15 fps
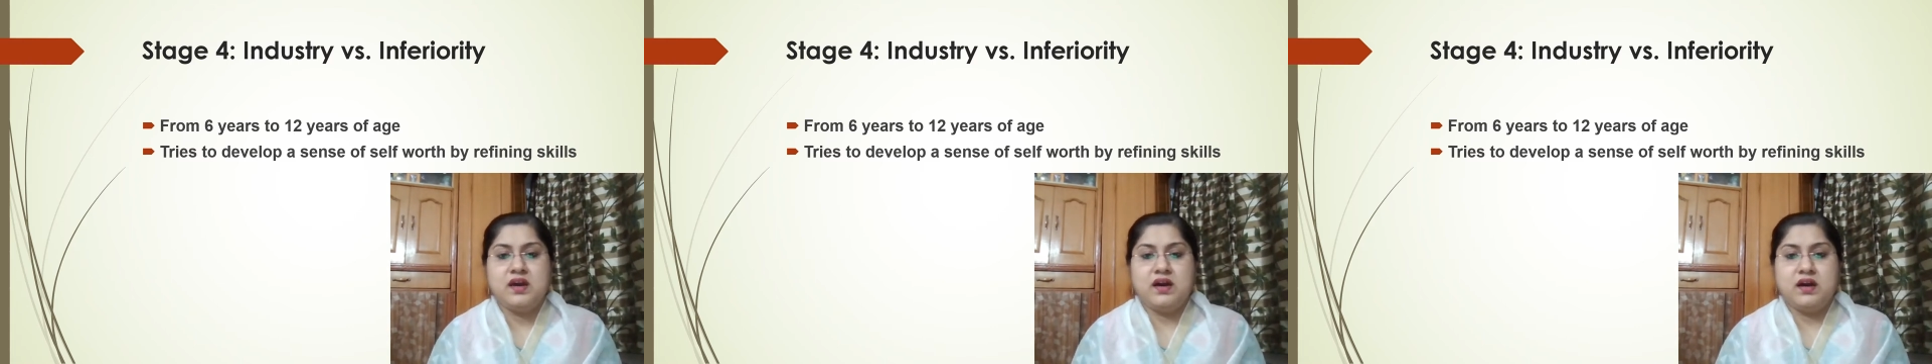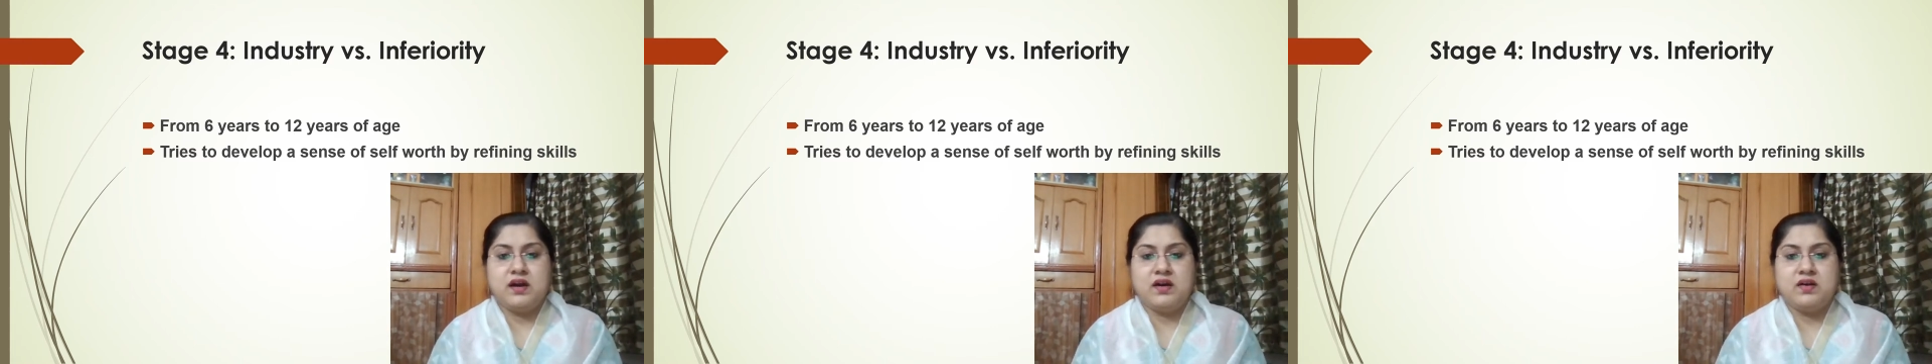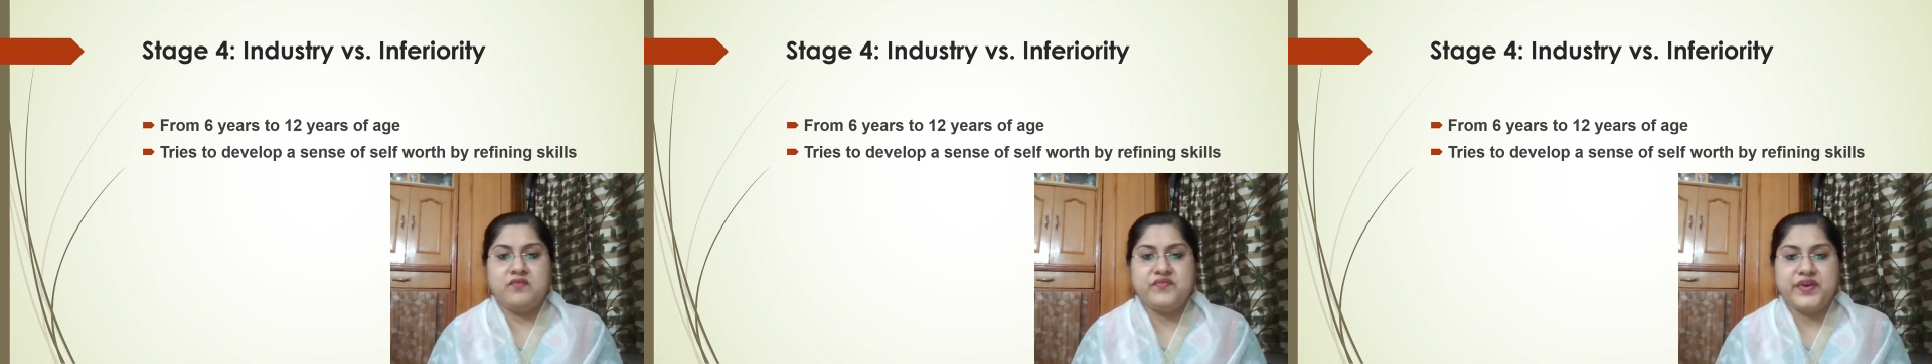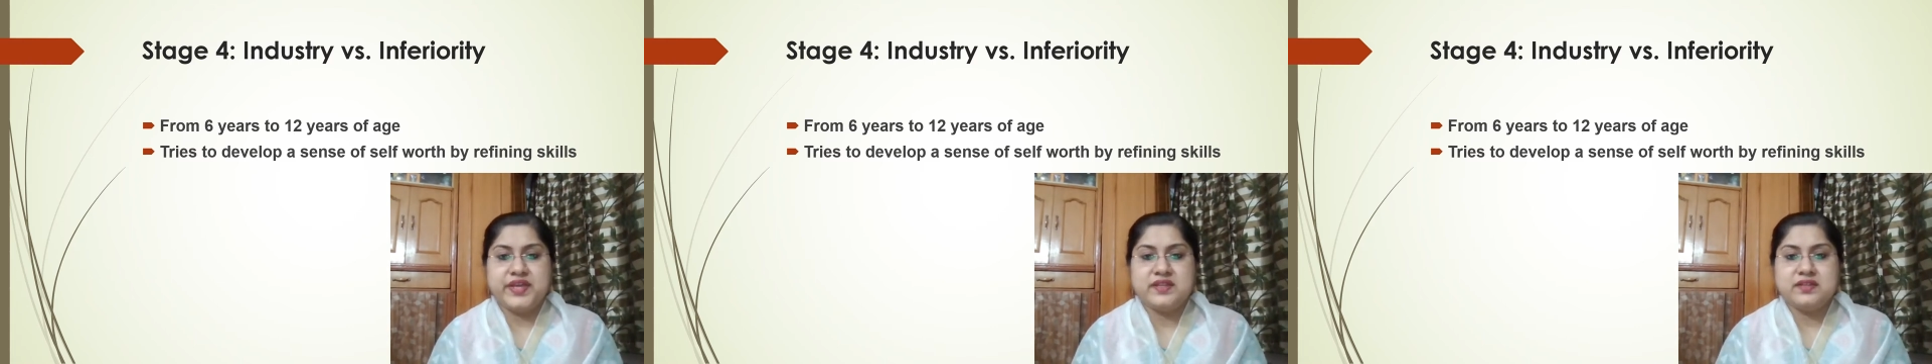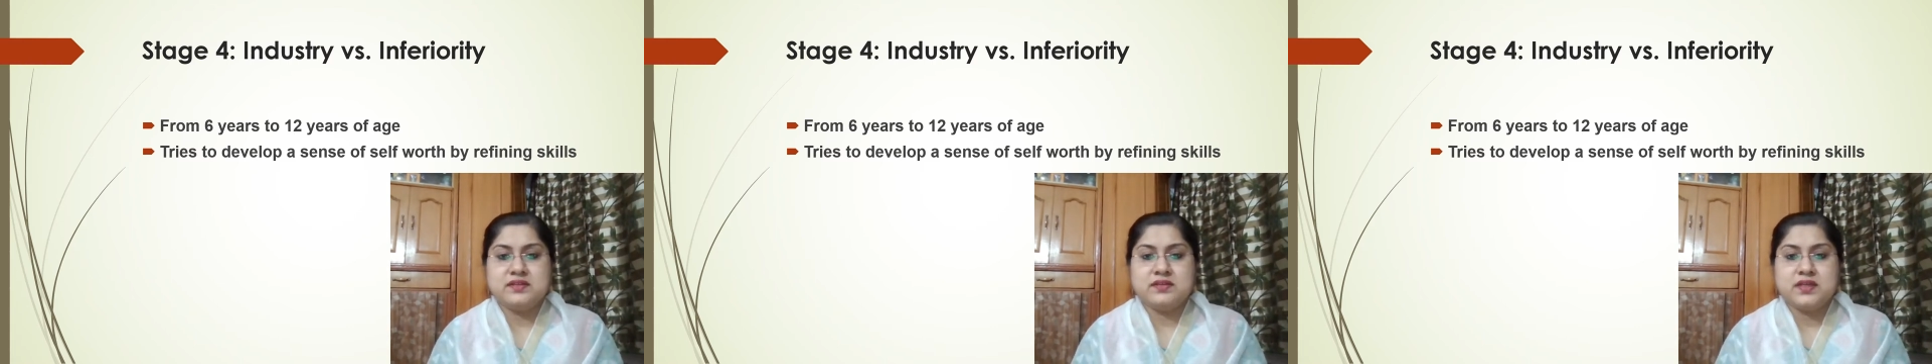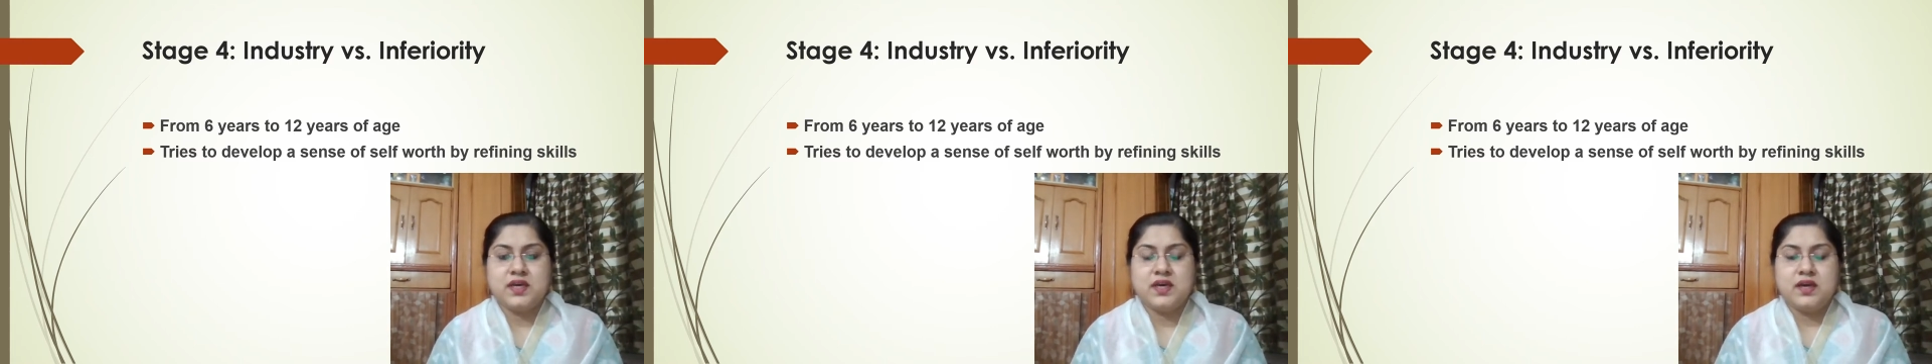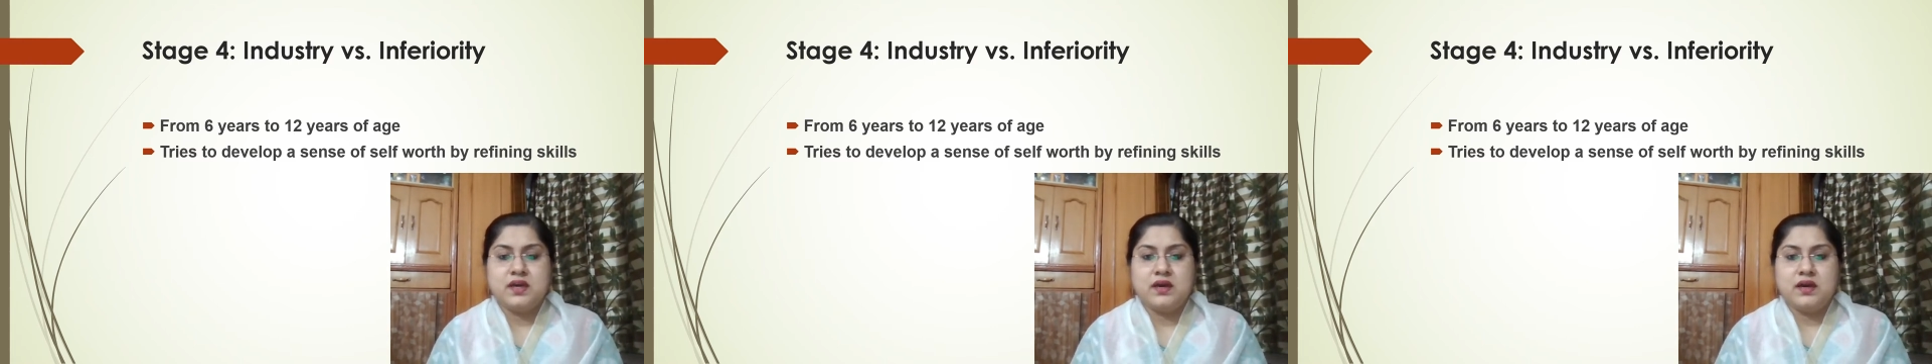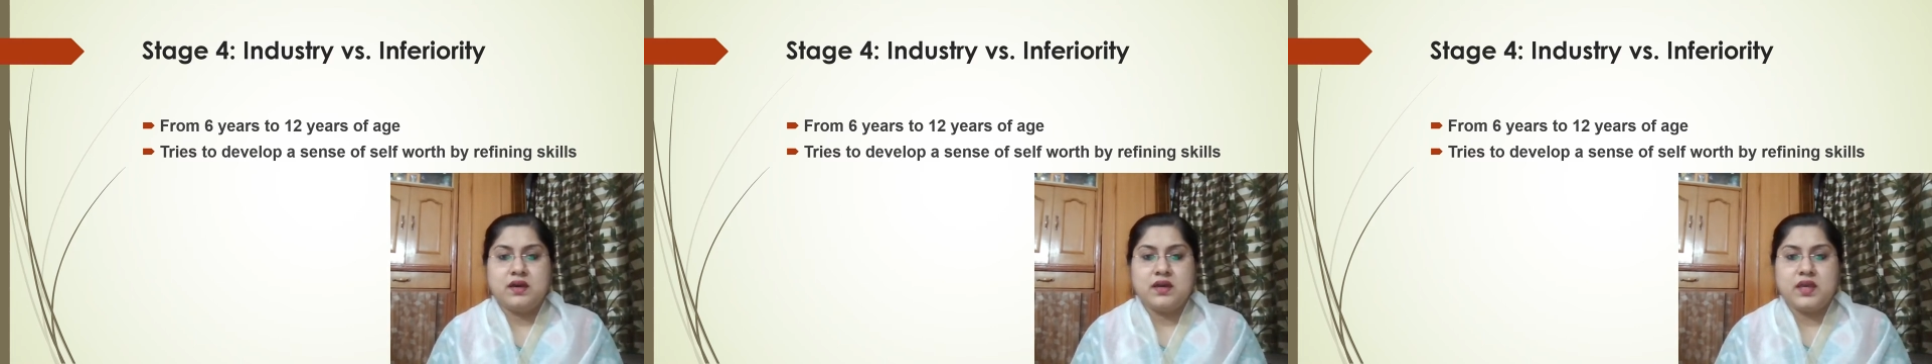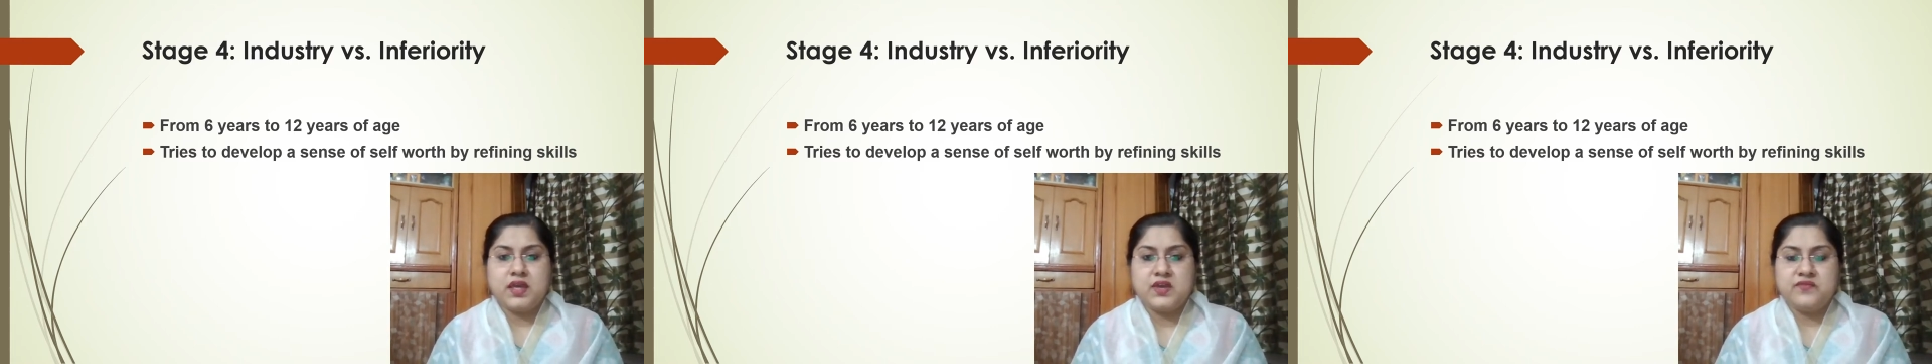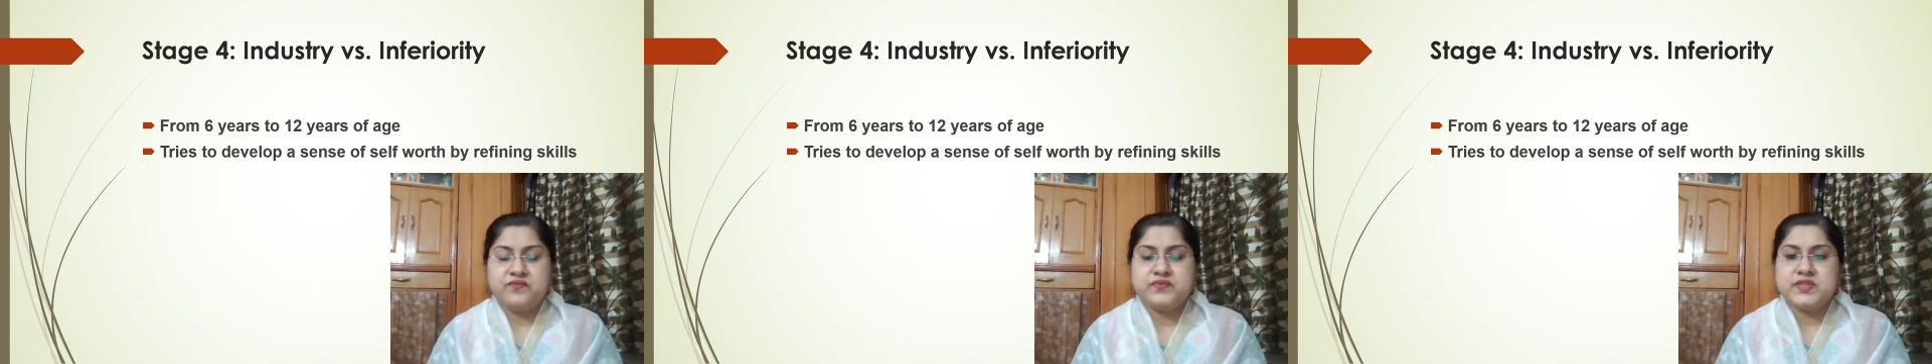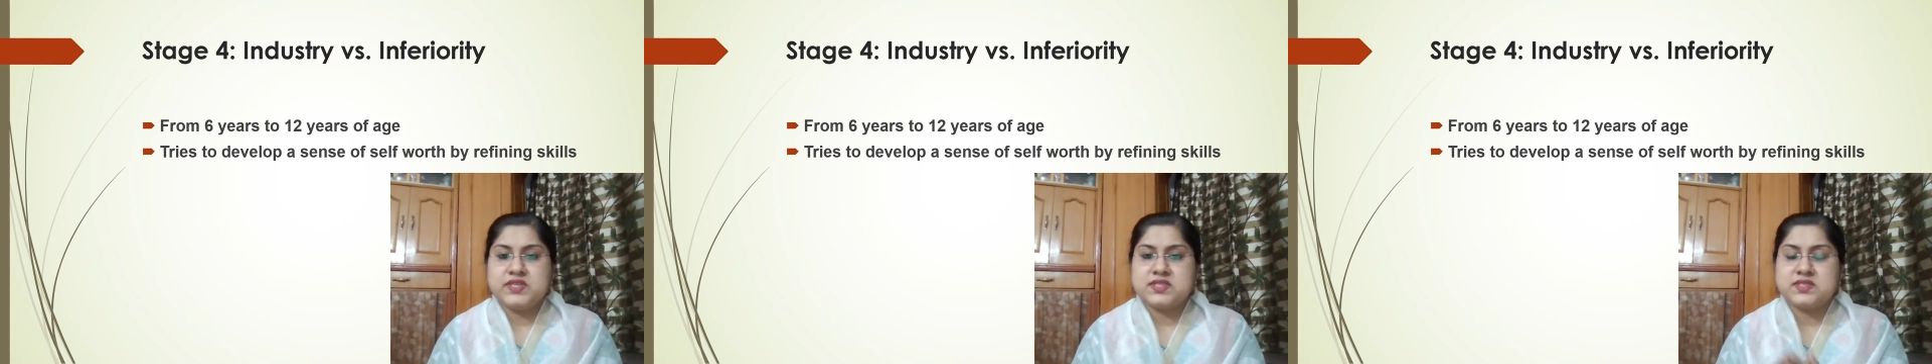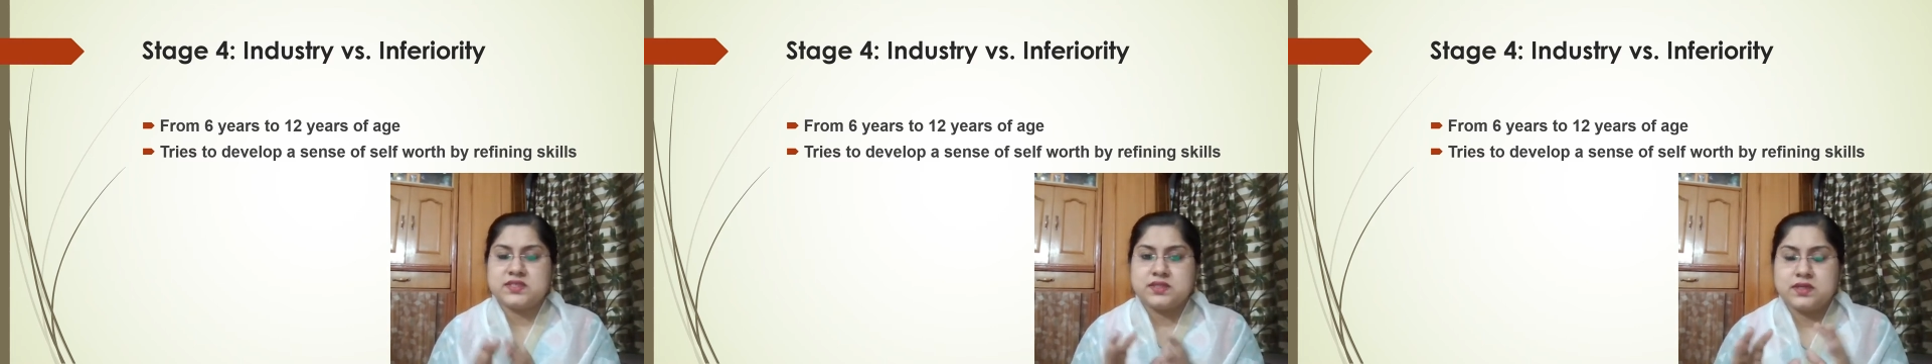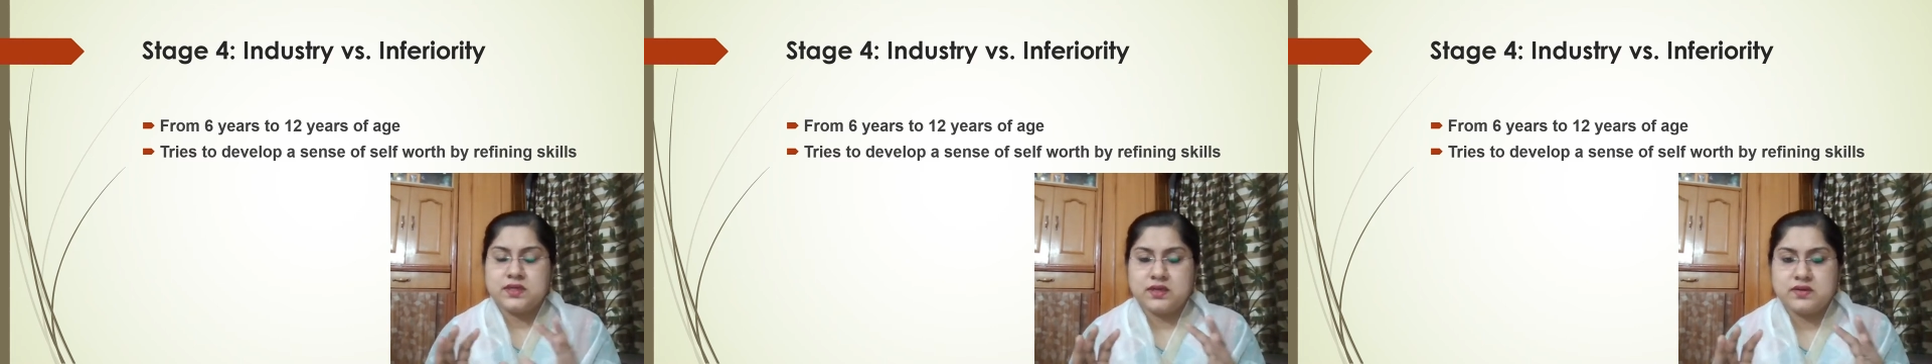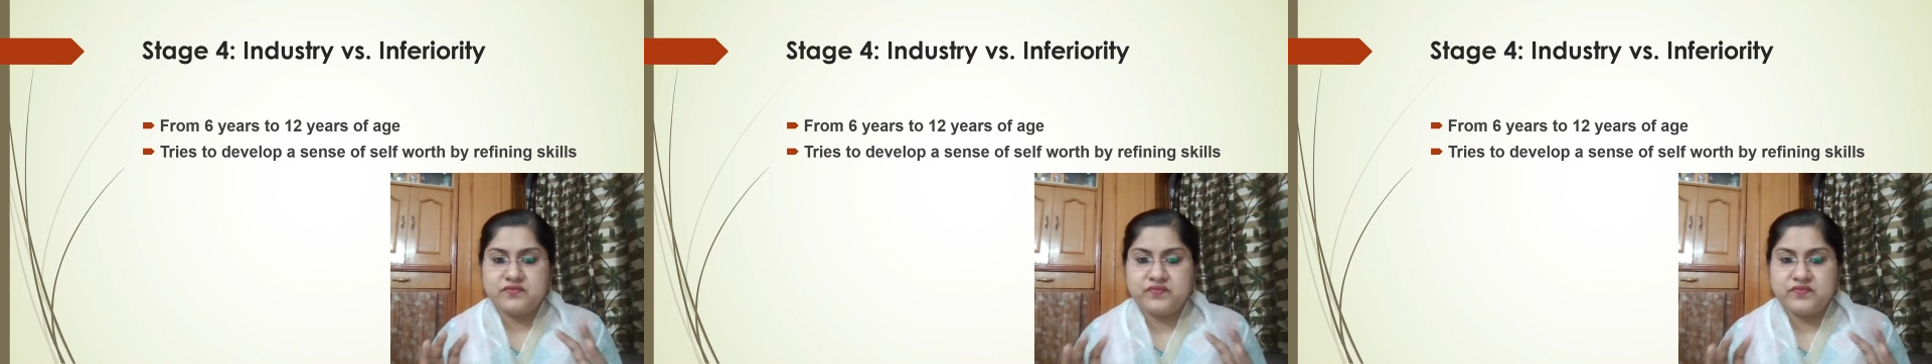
uh, when if this uh,